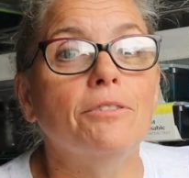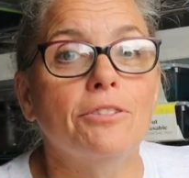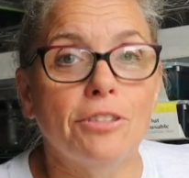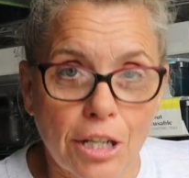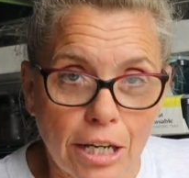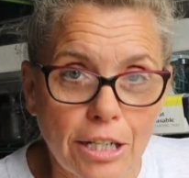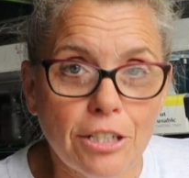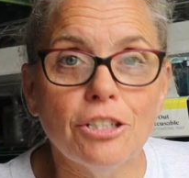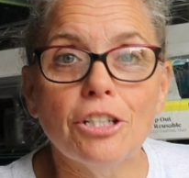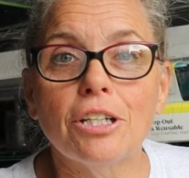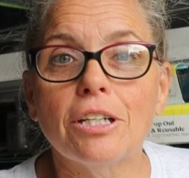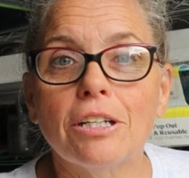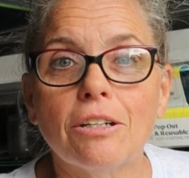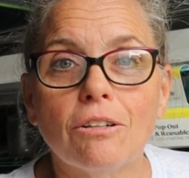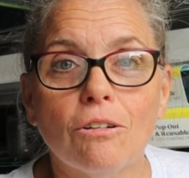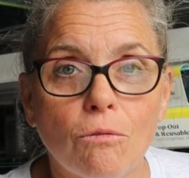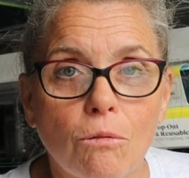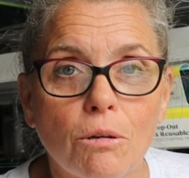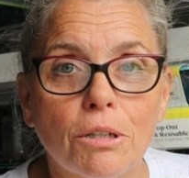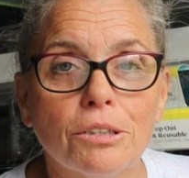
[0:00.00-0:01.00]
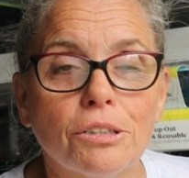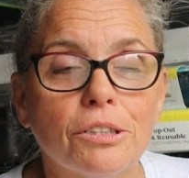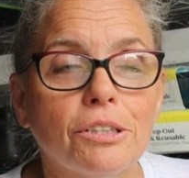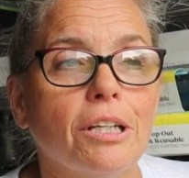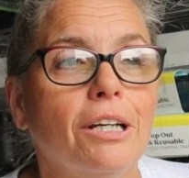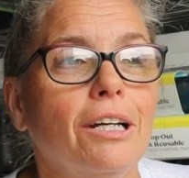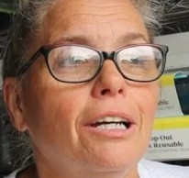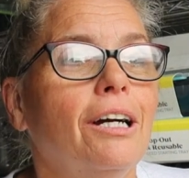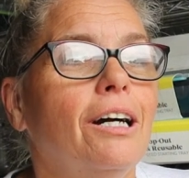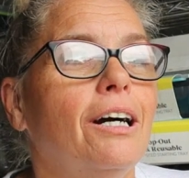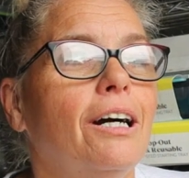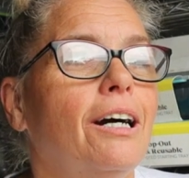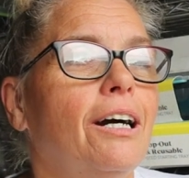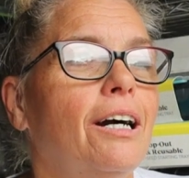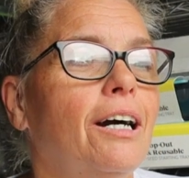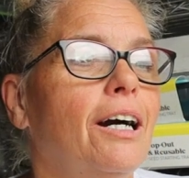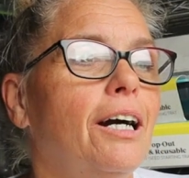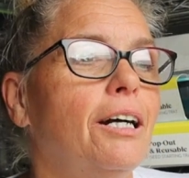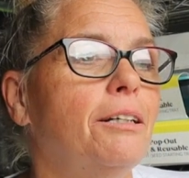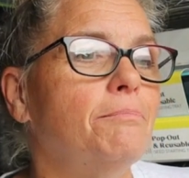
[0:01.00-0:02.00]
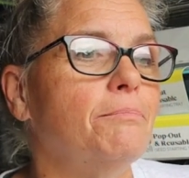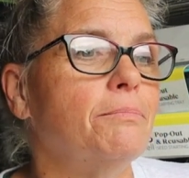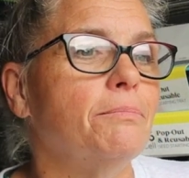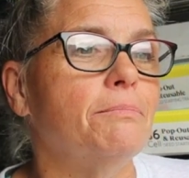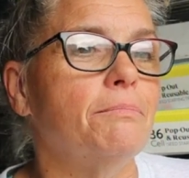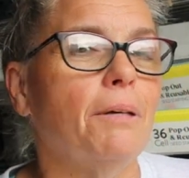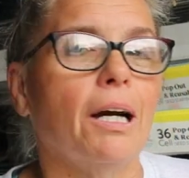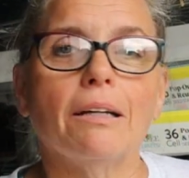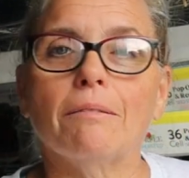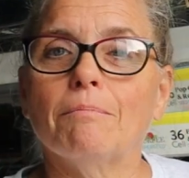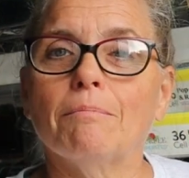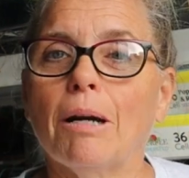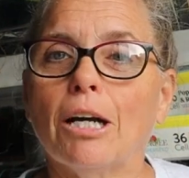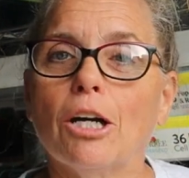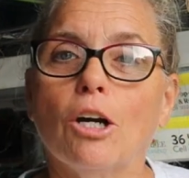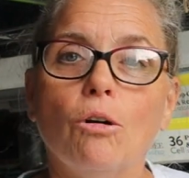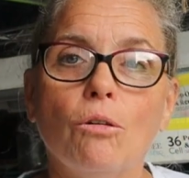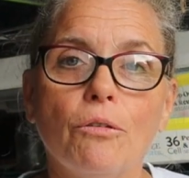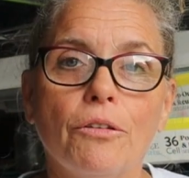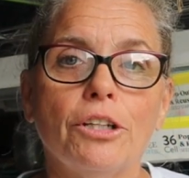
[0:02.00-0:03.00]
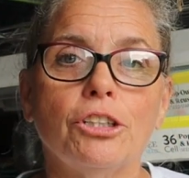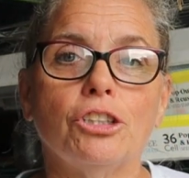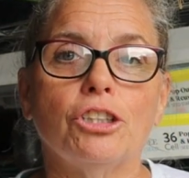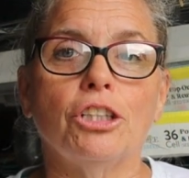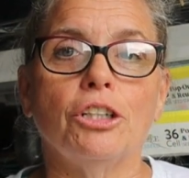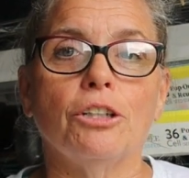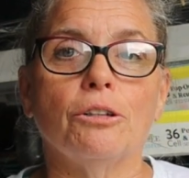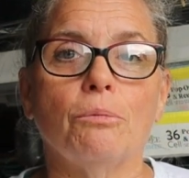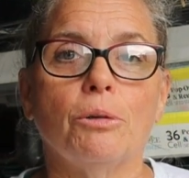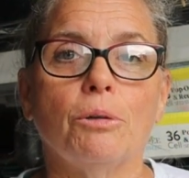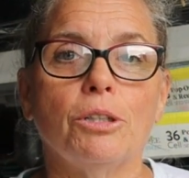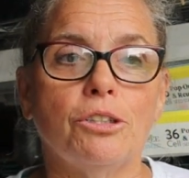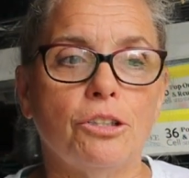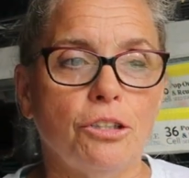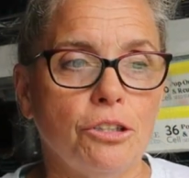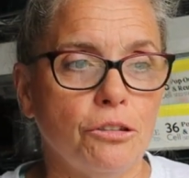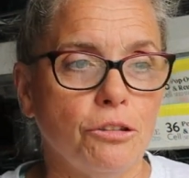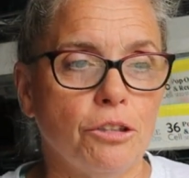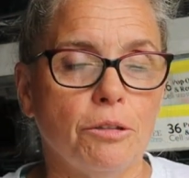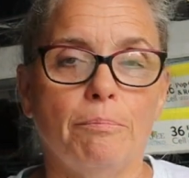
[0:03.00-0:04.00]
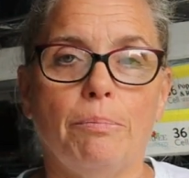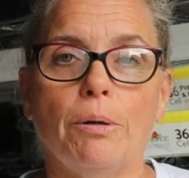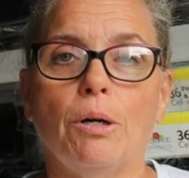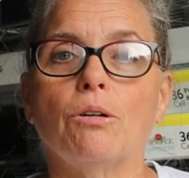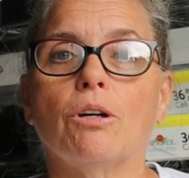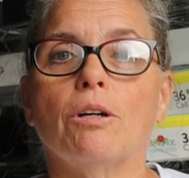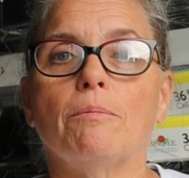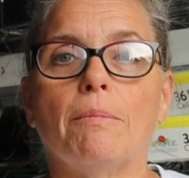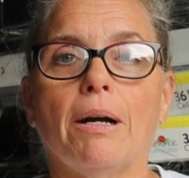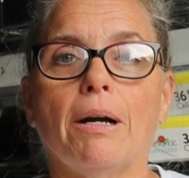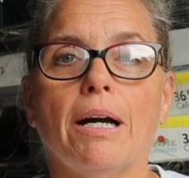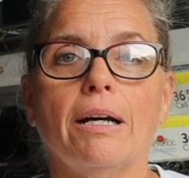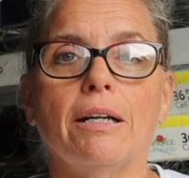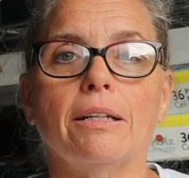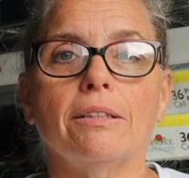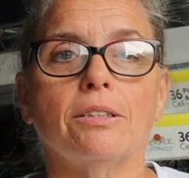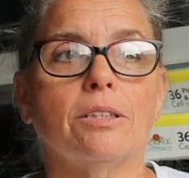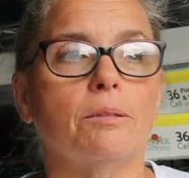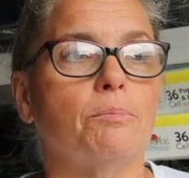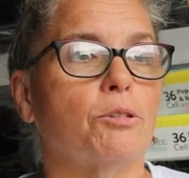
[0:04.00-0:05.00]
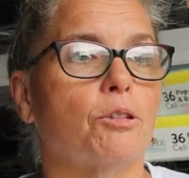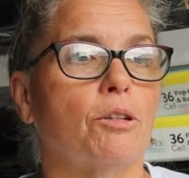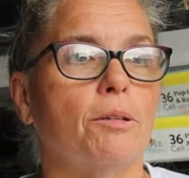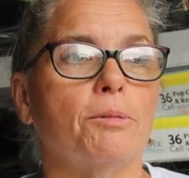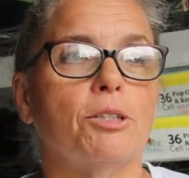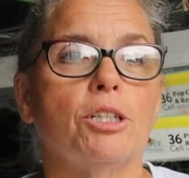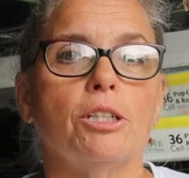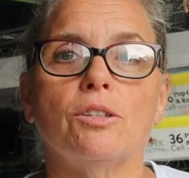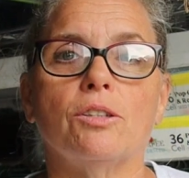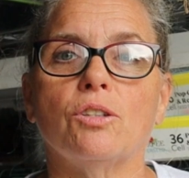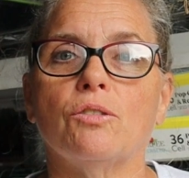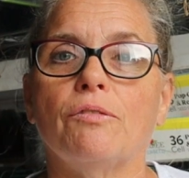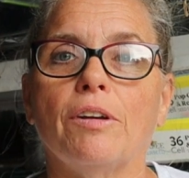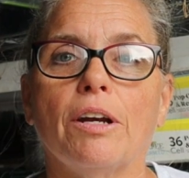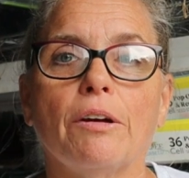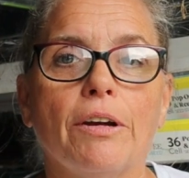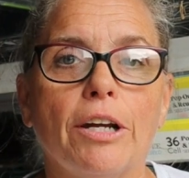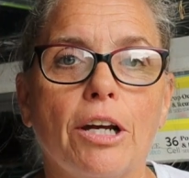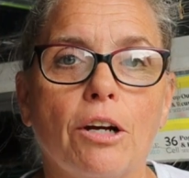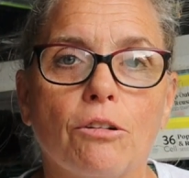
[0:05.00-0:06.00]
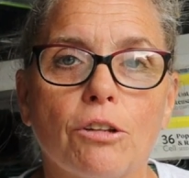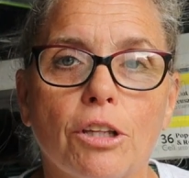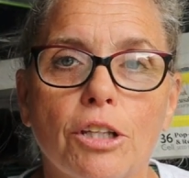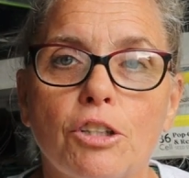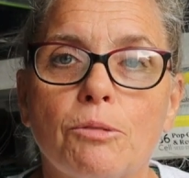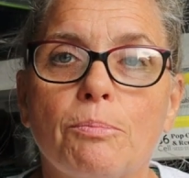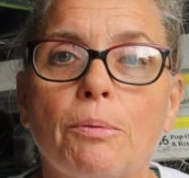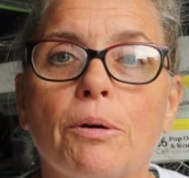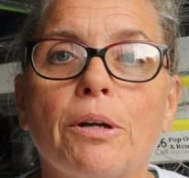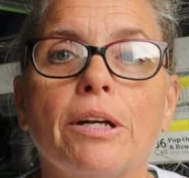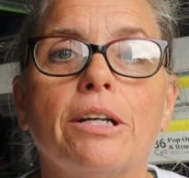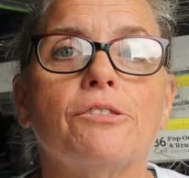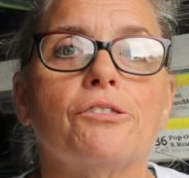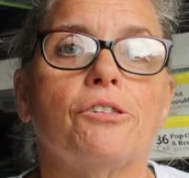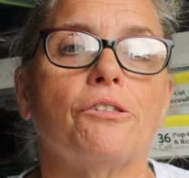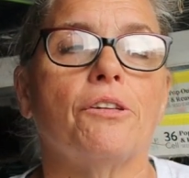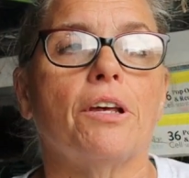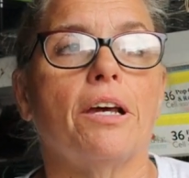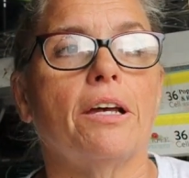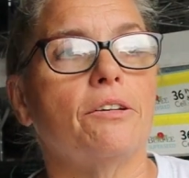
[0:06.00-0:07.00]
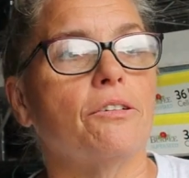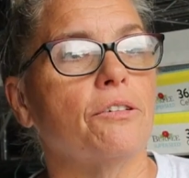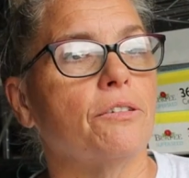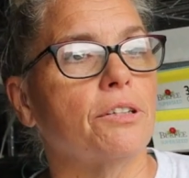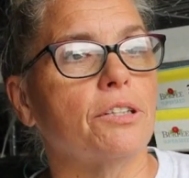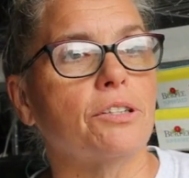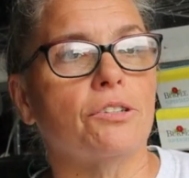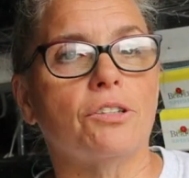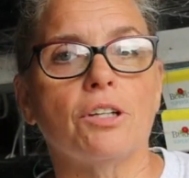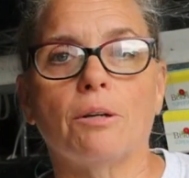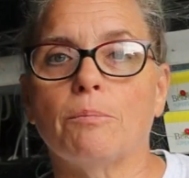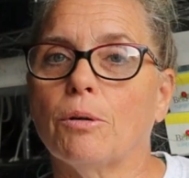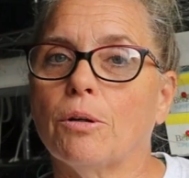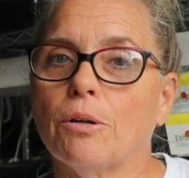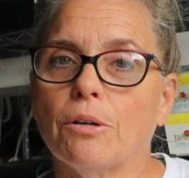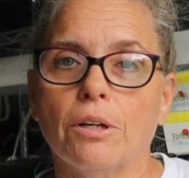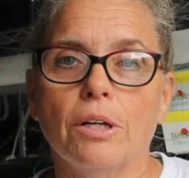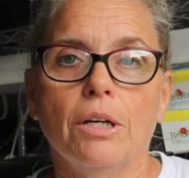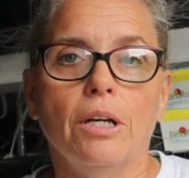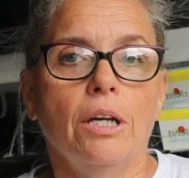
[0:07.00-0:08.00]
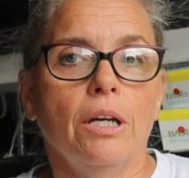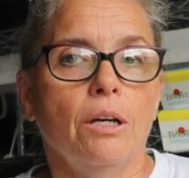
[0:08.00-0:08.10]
changing course. My goal this year was to do the bulk of my subscriptions very early spring, so that during the summer,